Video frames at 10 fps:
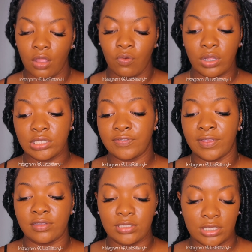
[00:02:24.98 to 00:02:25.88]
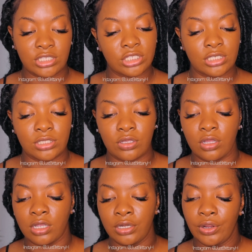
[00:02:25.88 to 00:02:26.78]
Once foundation is
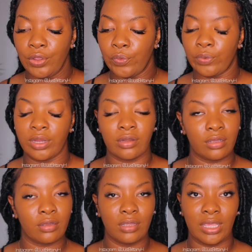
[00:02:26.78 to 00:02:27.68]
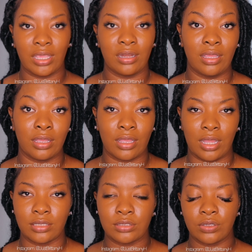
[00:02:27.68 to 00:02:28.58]
on, we're gonna go ahead and
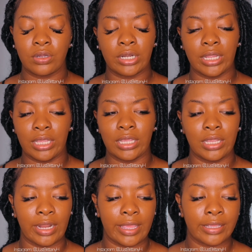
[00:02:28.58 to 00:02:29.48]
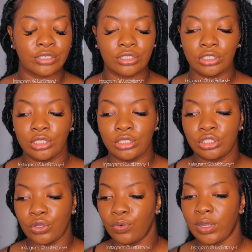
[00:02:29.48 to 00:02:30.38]
contour, and I actually
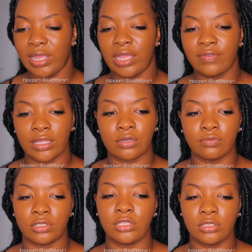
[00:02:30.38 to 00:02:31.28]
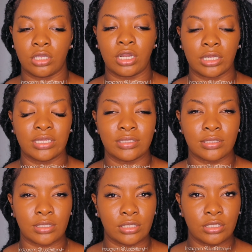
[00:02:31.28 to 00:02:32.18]
don't have like a really dark
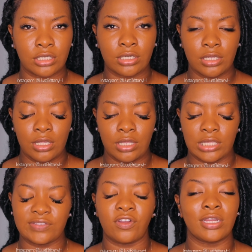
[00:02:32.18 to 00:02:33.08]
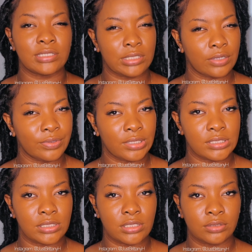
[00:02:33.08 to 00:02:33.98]
concealer as far as liquid
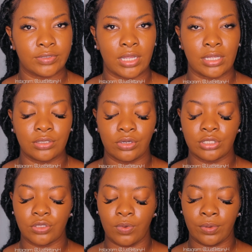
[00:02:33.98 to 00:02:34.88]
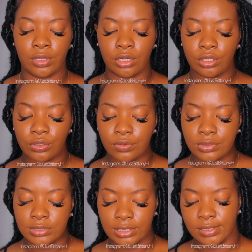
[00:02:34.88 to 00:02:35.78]
concealer for contouring, so what we're gonna
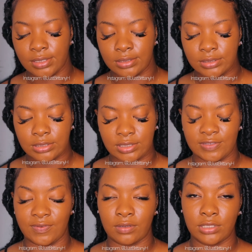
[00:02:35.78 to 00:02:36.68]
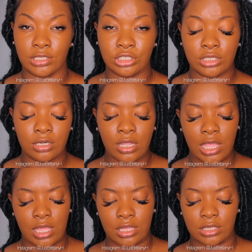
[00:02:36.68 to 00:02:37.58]
use is this foundation.
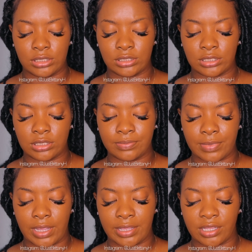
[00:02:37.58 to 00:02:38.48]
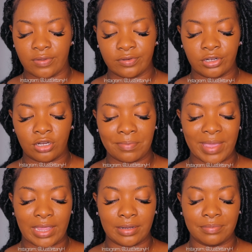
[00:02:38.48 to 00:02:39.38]
This is my CoverGirl
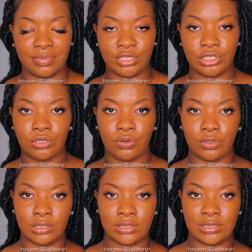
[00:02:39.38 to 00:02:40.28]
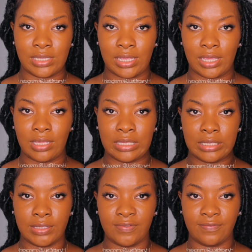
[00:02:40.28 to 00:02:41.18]
Matte Ambition All Day
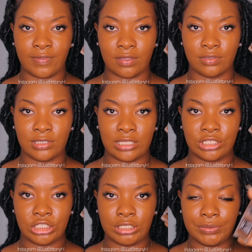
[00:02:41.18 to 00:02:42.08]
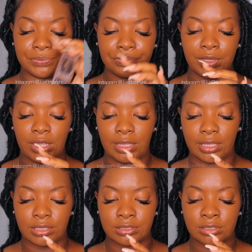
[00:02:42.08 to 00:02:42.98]
foundation,
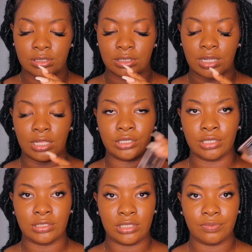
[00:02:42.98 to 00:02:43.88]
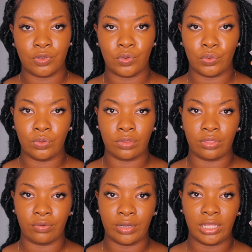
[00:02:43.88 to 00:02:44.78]
and this is in the color Deep Cool
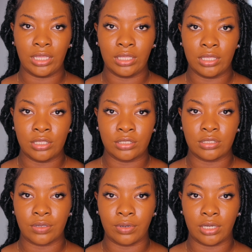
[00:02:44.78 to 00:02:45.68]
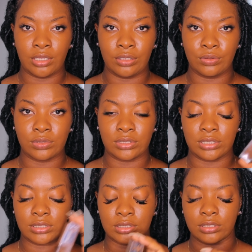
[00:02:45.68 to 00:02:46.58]
3. So we're gonna use
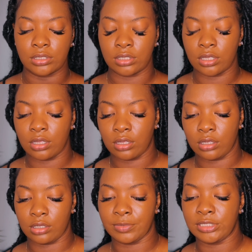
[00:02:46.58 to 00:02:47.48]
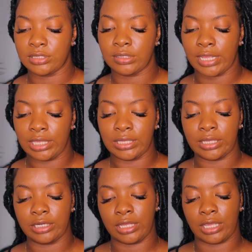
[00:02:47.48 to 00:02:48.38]
this until I
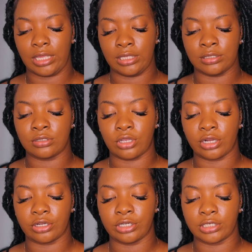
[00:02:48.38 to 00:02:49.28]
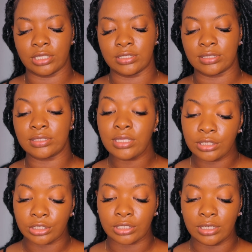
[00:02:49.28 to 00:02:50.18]
get a darker
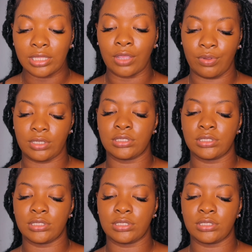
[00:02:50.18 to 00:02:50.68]
concealer, liquid